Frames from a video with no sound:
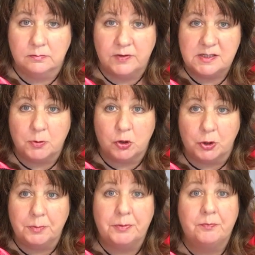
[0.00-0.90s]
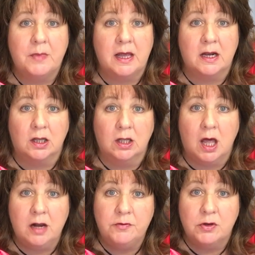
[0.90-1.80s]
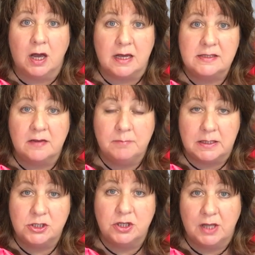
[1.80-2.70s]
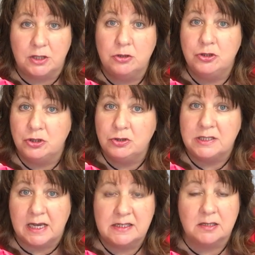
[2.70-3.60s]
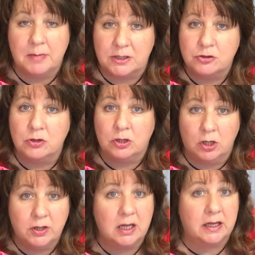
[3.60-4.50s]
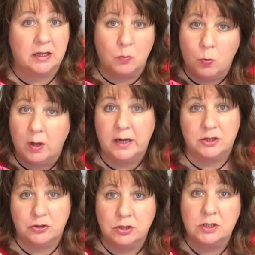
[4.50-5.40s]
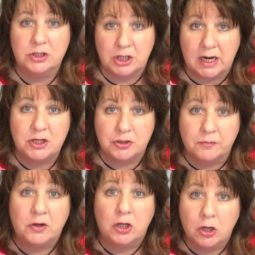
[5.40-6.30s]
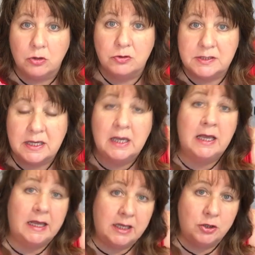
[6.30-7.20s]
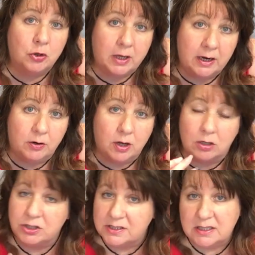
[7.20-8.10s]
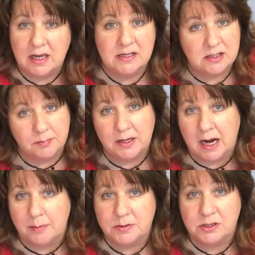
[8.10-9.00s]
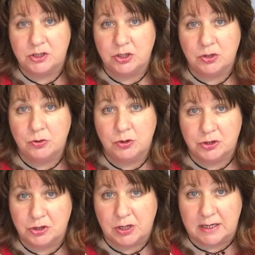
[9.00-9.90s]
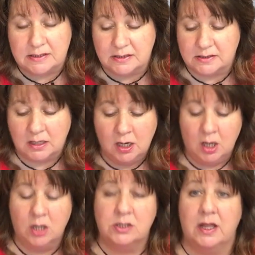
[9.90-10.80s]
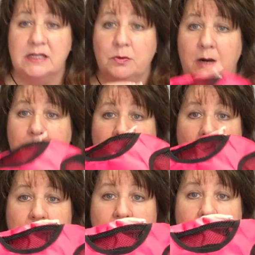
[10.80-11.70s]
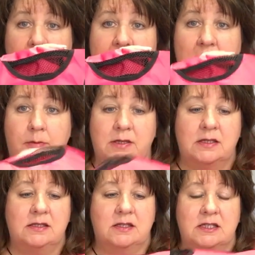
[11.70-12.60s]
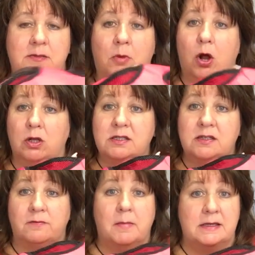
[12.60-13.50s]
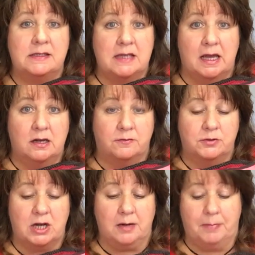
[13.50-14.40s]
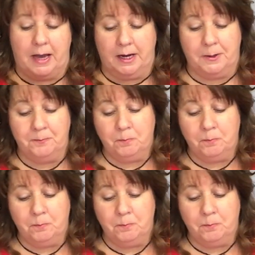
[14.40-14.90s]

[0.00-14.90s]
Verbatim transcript: Facebook group, and a lot of you guys have mentioned that you do take some extra clothing, like one extra change of clothes in your carry-on, just in case something happens to your suitcases. So that's what I plan on doing this time. This is the smallest of my set of Shack Pack